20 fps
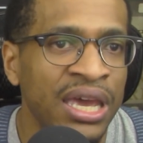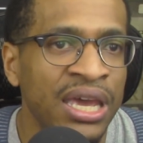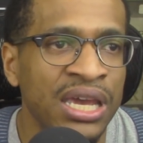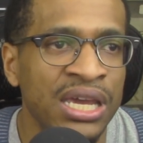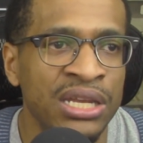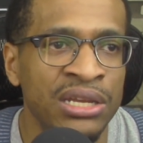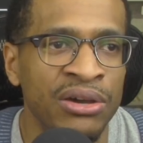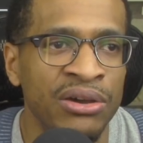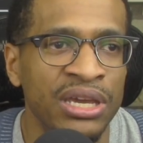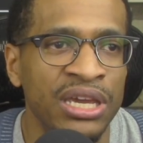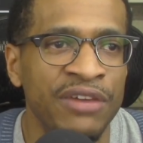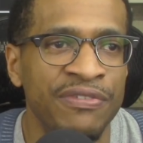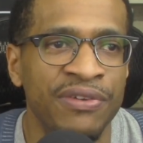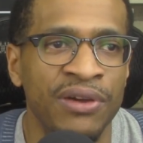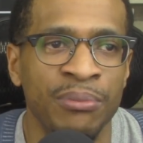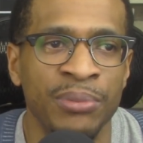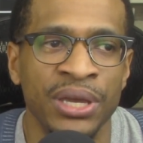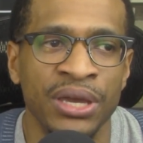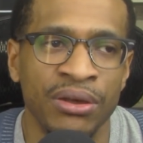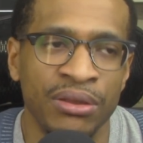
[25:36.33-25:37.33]
you know, if
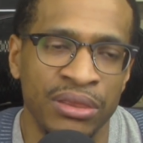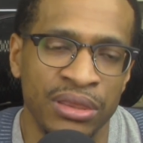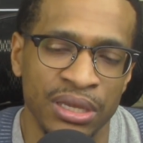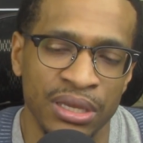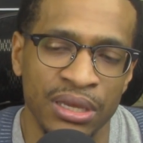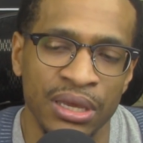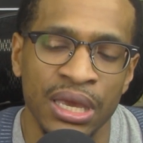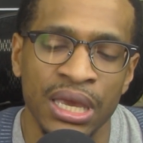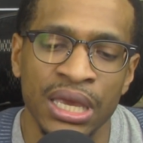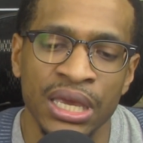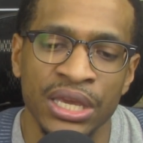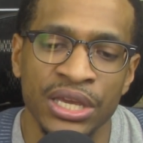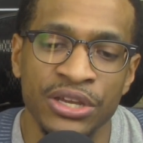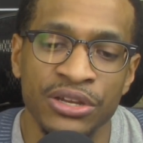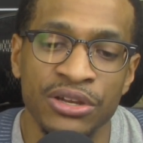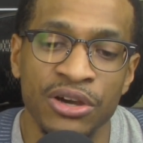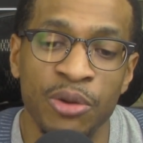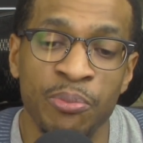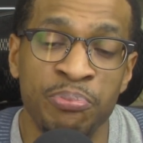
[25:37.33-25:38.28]
I'm healthy, you know,